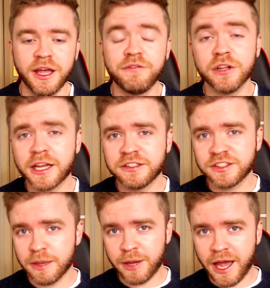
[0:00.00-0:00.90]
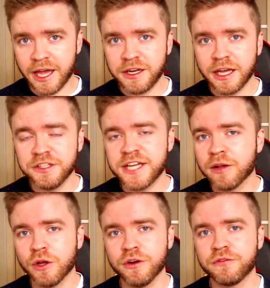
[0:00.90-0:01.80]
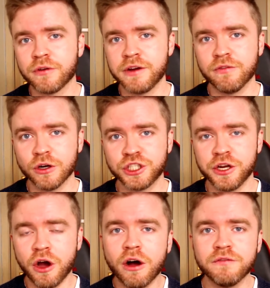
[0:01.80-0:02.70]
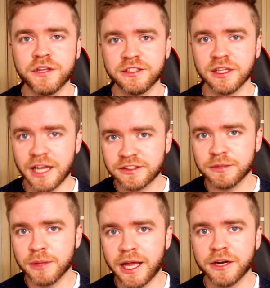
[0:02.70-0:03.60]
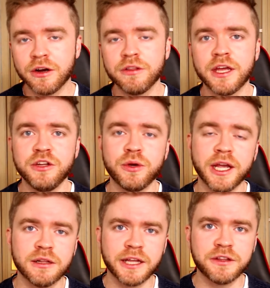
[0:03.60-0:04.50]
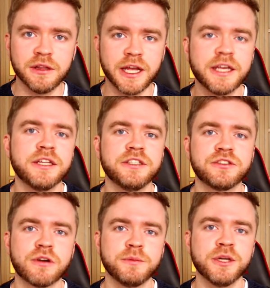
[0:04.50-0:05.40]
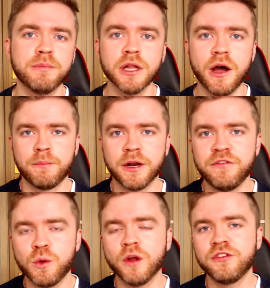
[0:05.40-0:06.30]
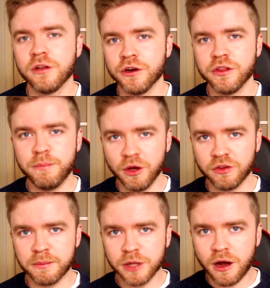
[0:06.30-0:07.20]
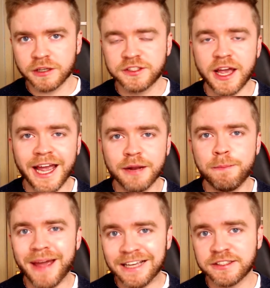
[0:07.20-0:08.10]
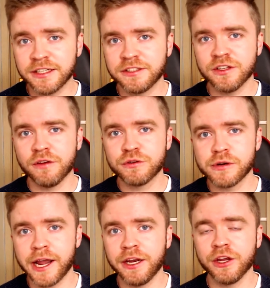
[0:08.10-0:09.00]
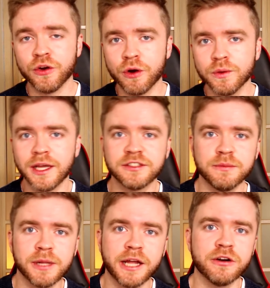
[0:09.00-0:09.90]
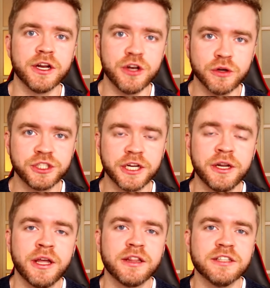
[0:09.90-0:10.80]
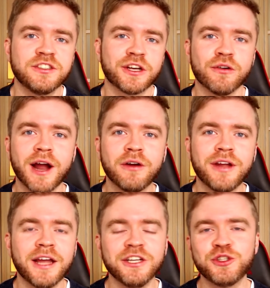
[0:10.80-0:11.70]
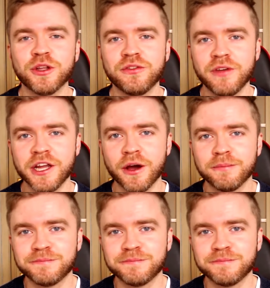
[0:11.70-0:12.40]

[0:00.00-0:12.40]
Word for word: If you'd like to skip ahead and download a free version of this lesson planner, then you can click the link in the description below. But if you want to learn the building blocks and basics of creating your own lesson planner in Notion, then stick around and enjoy this video.